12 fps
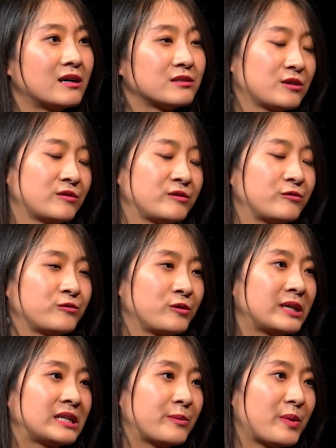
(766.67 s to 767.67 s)
So it
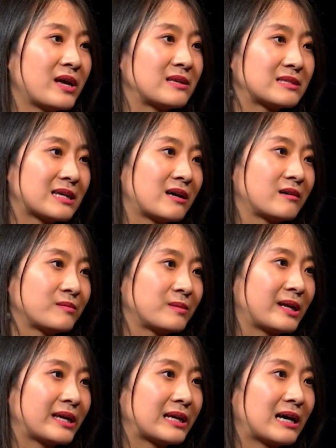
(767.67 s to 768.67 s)
really depends
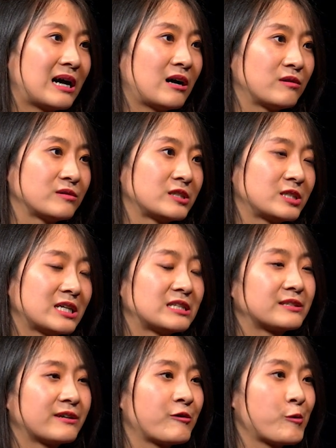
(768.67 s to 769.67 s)
on like how the
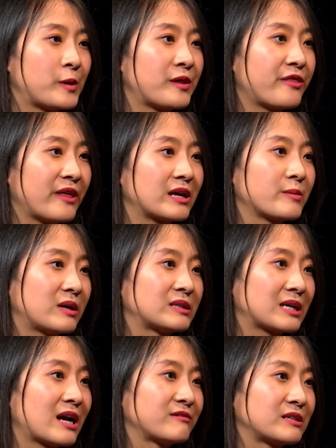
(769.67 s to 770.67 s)
Chinese government think about
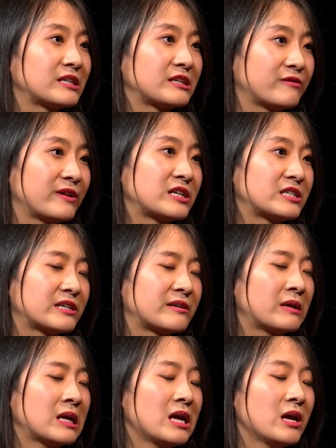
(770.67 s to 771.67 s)
the current situation.